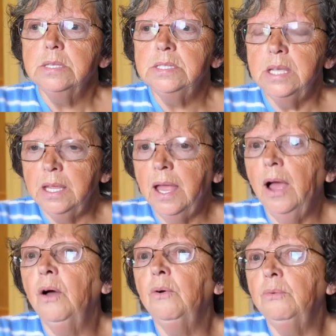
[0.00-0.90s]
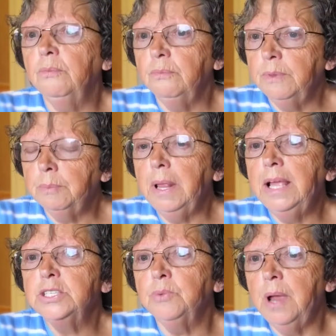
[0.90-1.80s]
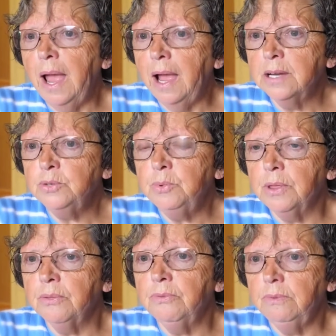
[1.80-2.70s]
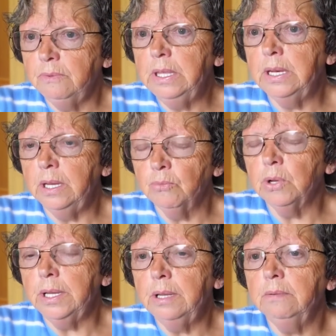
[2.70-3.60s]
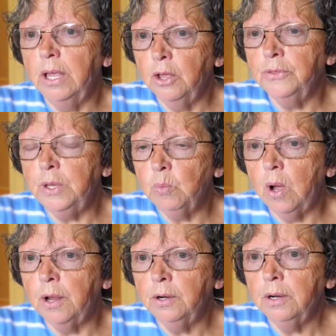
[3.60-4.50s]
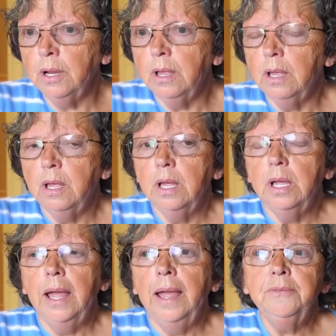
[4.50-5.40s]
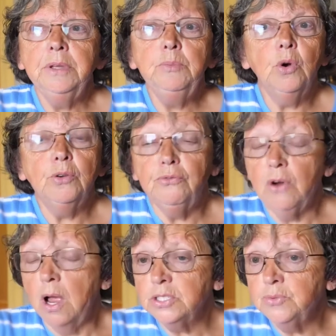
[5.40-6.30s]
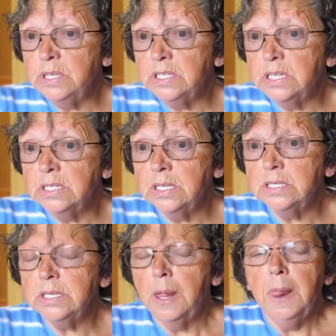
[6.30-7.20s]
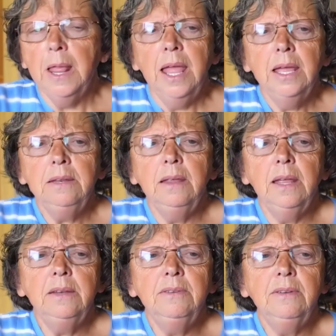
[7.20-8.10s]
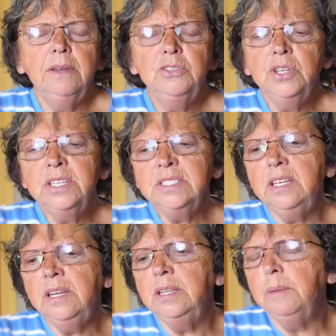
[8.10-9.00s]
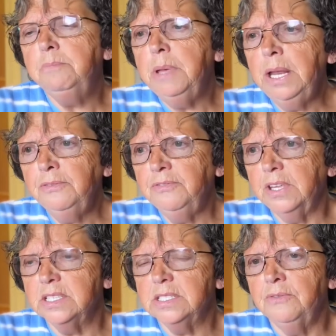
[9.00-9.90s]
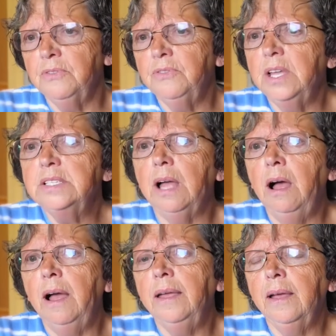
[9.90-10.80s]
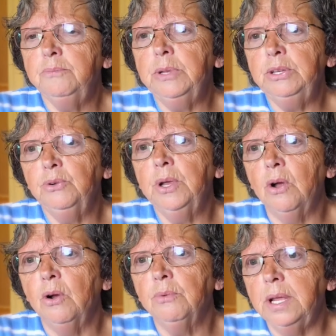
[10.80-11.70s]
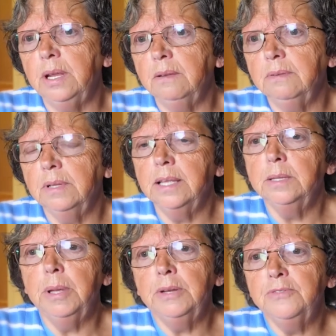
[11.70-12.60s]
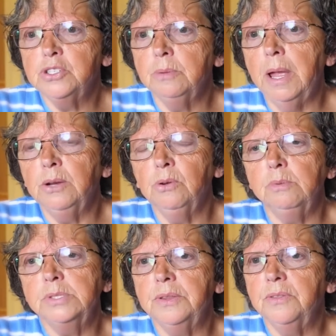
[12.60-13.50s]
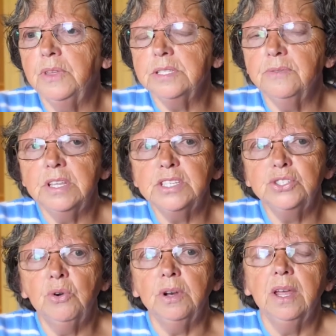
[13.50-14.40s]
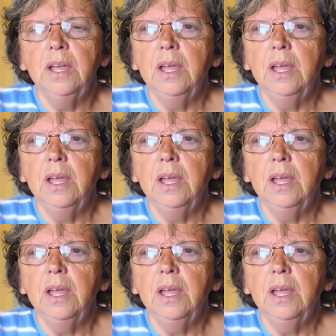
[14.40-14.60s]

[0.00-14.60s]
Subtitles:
seeing how the plants react with getting really healthy water, having more frost resistance, and just getting the benefits of the things I have been doing already, like the beneficial microbes and the things of this sort,